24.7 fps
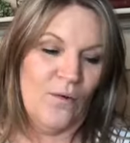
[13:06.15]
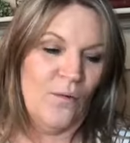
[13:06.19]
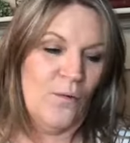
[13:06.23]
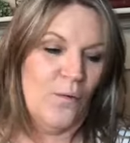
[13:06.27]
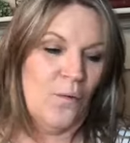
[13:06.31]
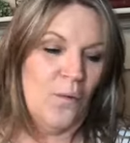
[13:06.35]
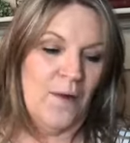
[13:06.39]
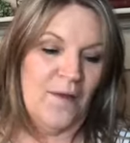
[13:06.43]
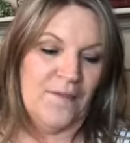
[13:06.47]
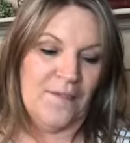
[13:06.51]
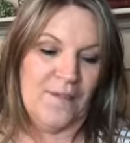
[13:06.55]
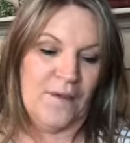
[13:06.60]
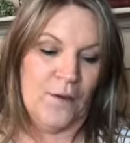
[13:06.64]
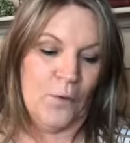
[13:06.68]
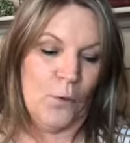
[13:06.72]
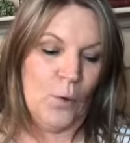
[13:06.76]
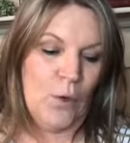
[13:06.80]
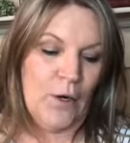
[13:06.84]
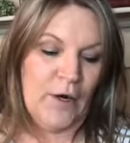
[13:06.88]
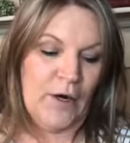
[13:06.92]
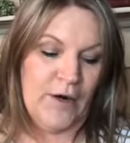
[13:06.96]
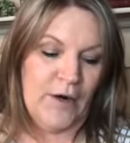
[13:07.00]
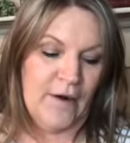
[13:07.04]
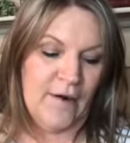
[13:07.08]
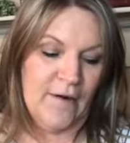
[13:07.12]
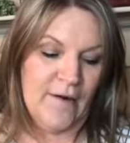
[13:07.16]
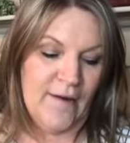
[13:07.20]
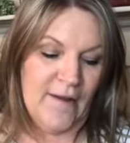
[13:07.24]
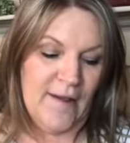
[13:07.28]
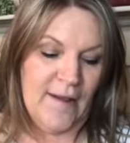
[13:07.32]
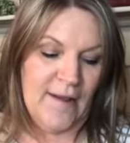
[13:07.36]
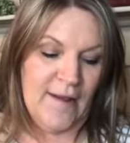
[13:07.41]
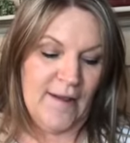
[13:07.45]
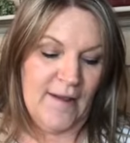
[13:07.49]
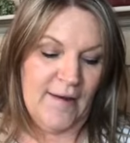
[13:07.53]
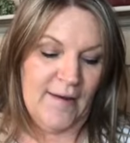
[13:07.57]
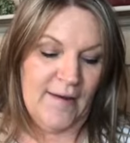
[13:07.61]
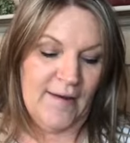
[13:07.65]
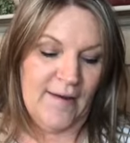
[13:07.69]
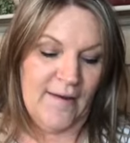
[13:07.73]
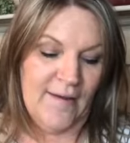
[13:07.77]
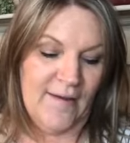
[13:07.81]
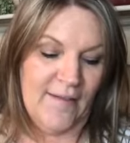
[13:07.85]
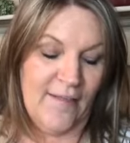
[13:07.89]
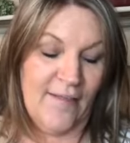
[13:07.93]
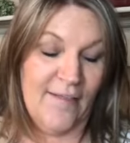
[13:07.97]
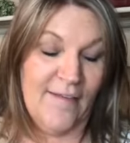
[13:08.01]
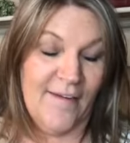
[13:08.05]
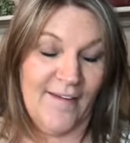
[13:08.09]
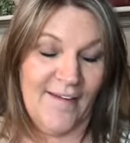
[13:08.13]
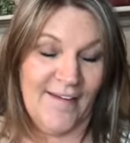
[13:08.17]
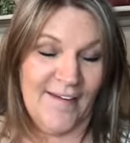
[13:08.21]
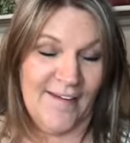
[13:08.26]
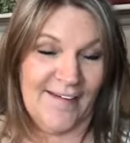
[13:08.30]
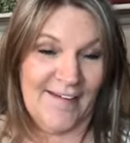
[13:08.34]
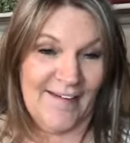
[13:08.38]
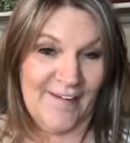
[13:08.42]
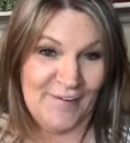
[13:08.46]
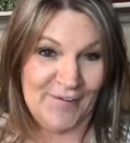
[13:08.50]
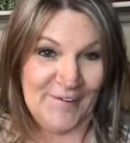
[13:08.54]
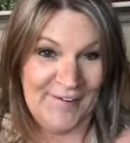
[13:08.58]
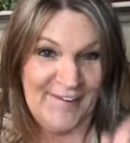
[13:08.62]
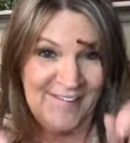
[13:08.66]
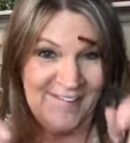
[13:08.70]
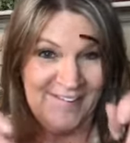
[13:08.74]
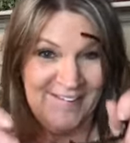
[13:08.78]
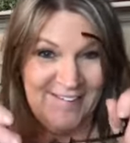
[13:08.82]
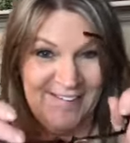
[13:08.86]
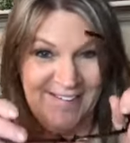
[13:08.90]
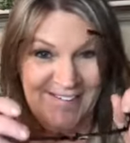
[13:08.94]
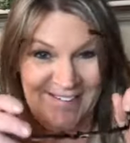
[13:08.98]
what they were, and I think I nailed it.